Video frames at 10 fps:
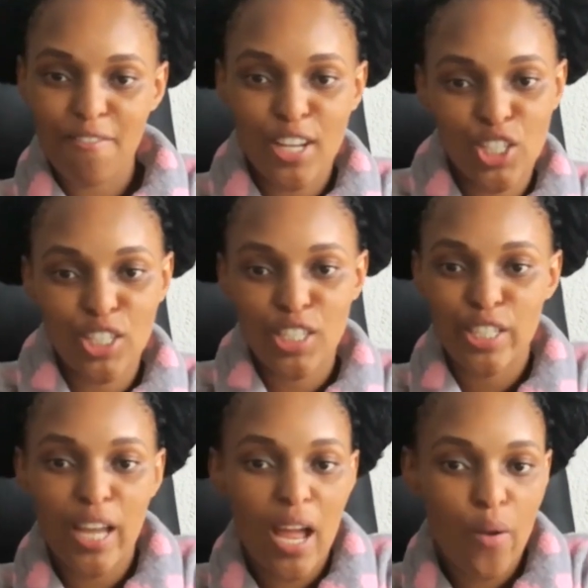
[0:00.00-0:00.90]
fashion,
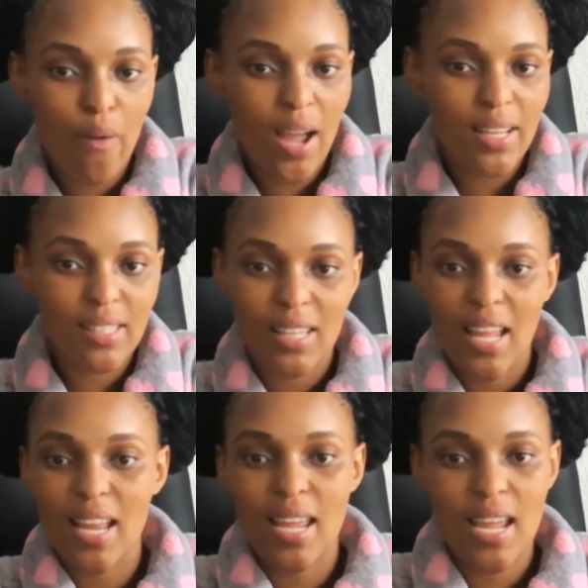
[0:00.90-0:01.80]
DIYs,
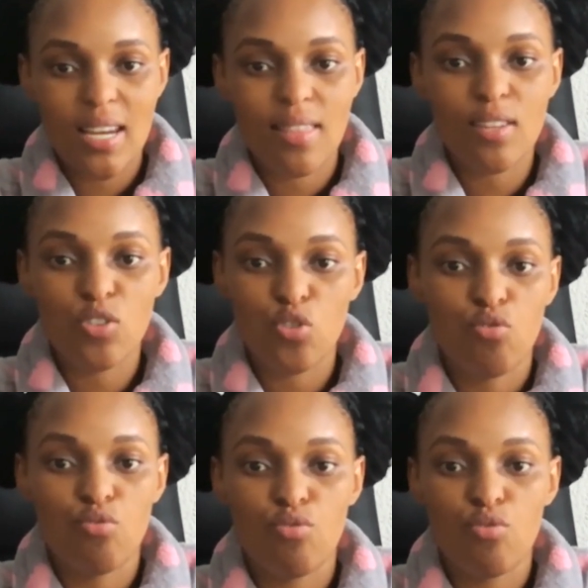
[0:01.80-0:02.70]
and anything to
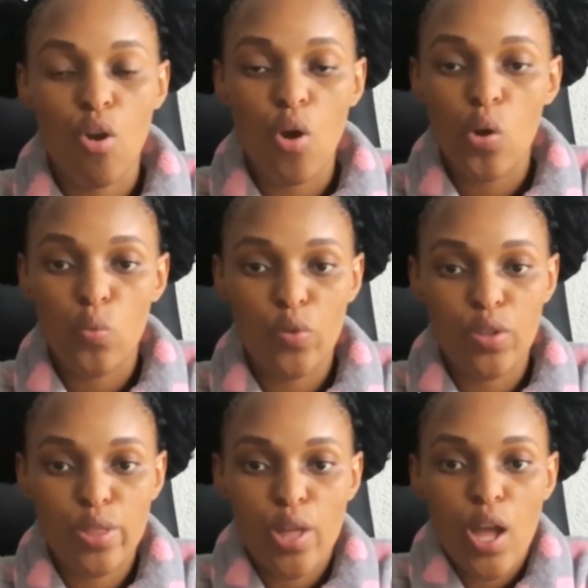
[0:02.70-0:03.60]
do
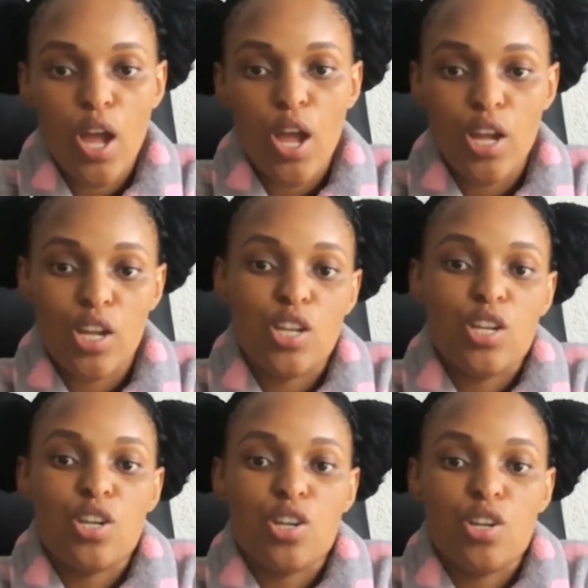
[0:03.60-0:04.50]
with
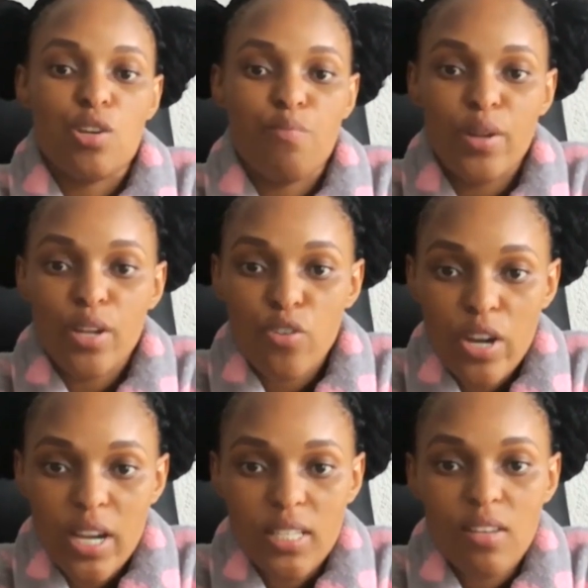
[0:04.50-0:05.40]
being
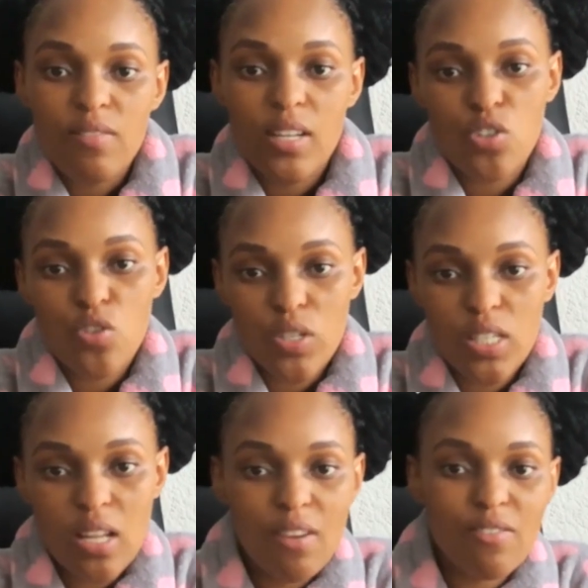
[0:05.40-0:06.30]
creative and doing
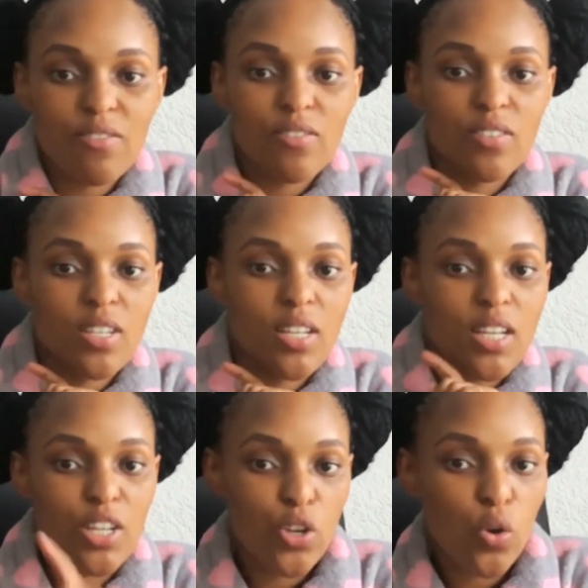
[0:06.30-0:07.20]
stuff
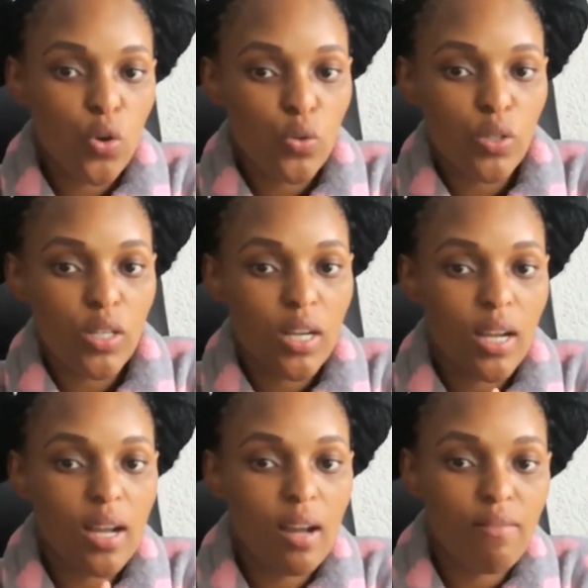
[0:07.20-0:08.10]
in your own
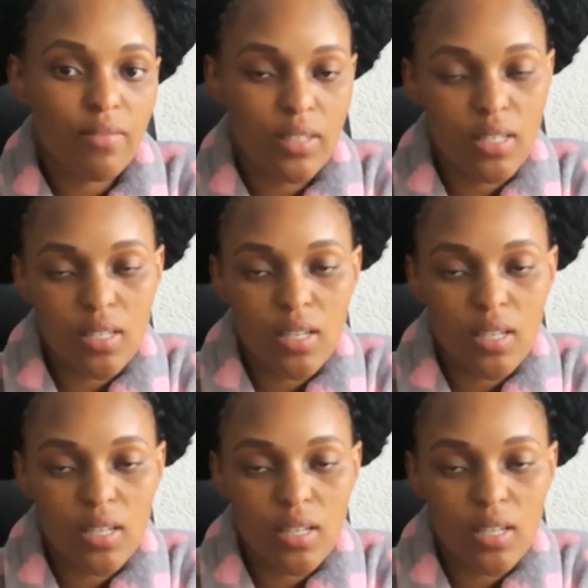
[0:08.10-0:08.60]
comfort.